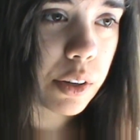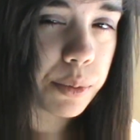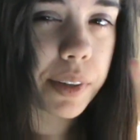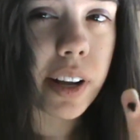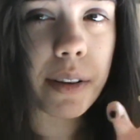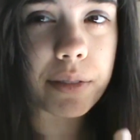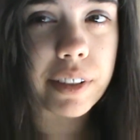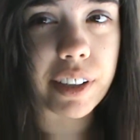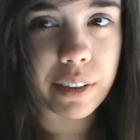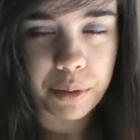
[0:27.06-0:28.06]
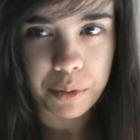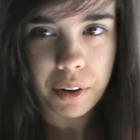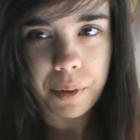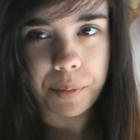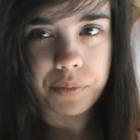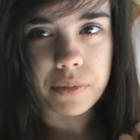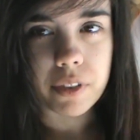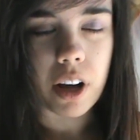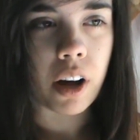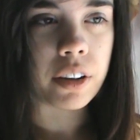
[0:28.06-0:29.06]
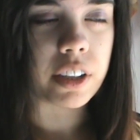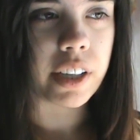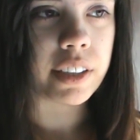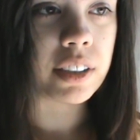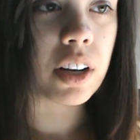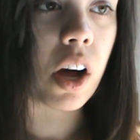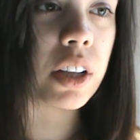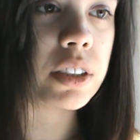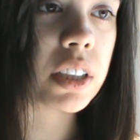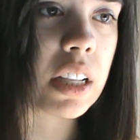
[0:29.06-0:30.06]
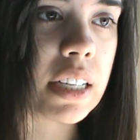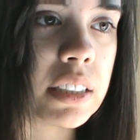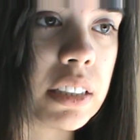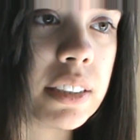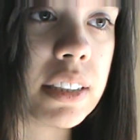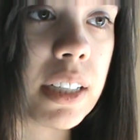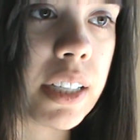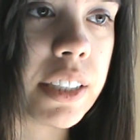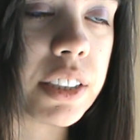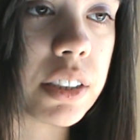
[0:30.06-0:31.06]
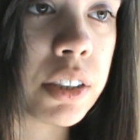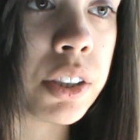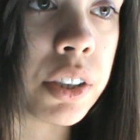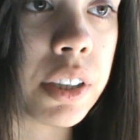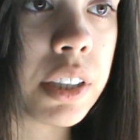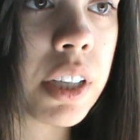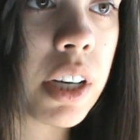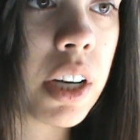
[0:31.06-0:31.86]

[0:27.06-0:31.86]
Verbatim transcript: Recovering from online college classes that I just took.